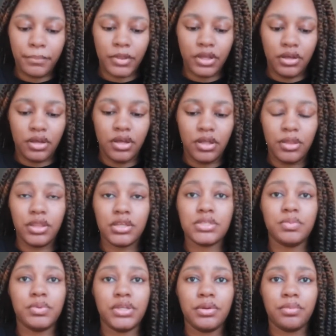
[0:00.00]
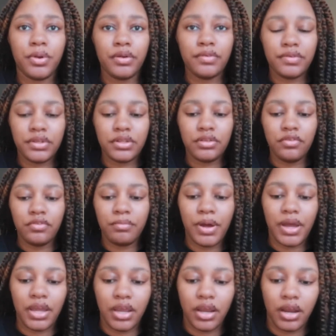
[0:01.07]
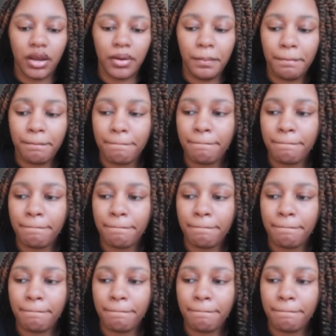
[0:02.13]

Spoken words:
this blended perfectly with my hair.